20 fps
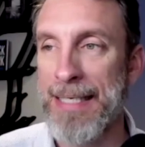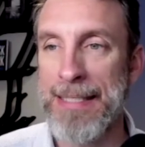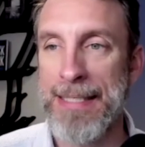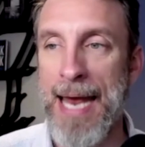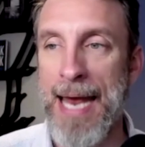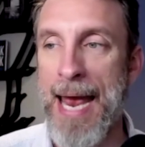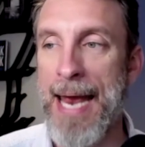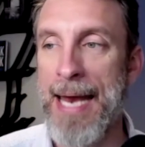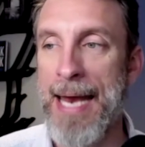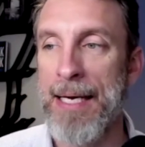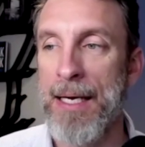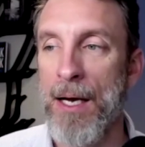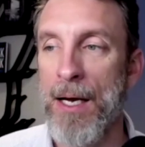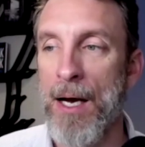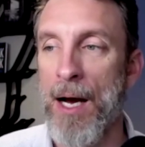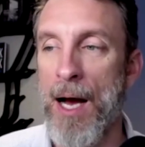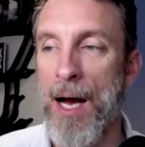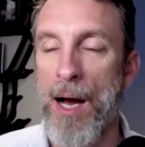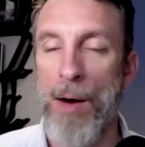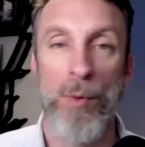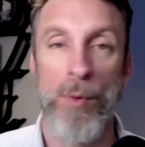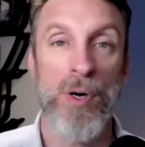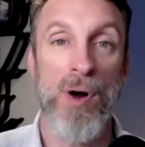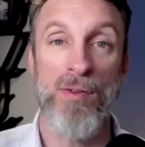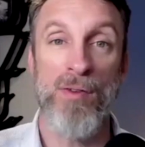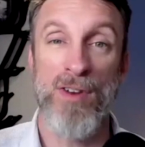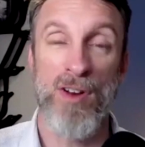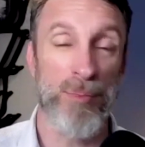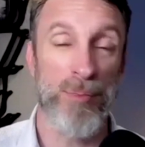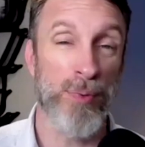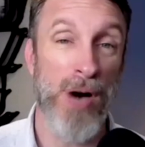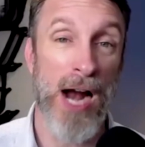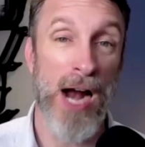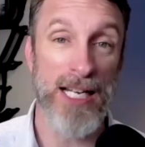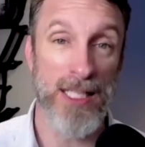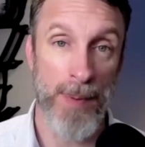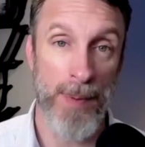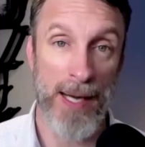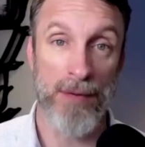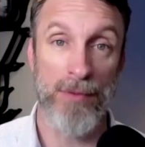say uh, we don't have enough
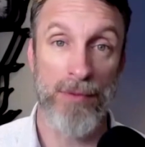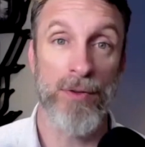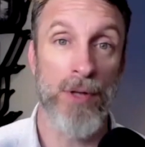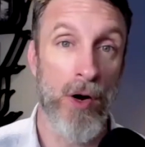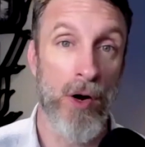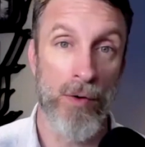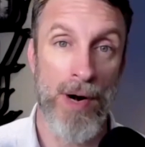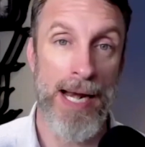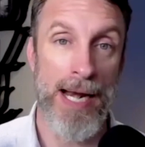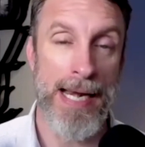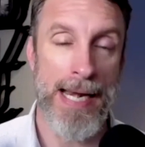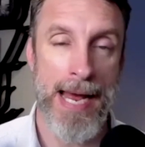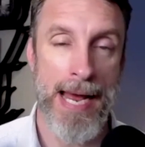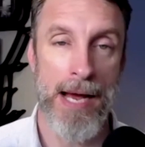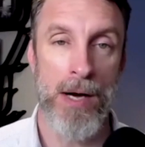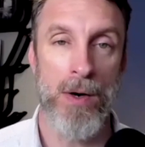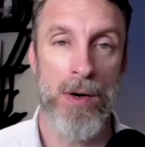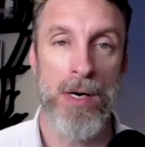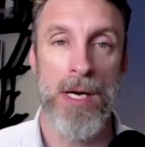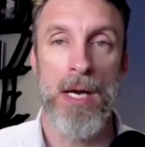prospect flow right now.